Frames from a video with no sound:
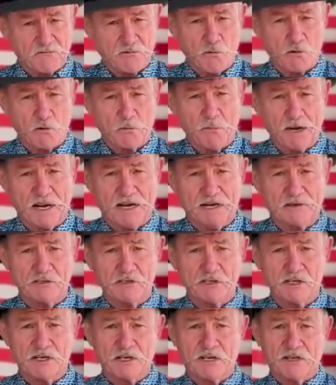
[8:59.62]
four
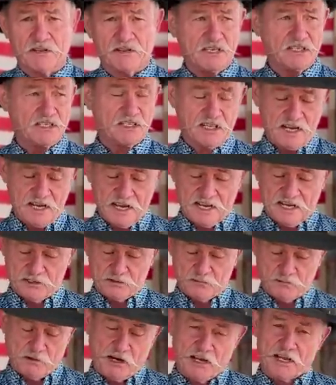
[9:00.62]
pounds, this thing
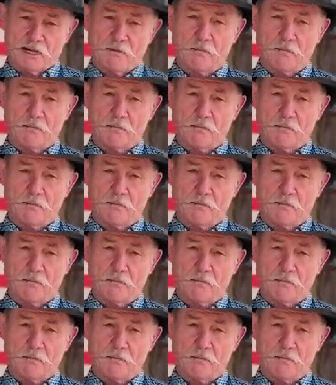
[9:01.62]
is really a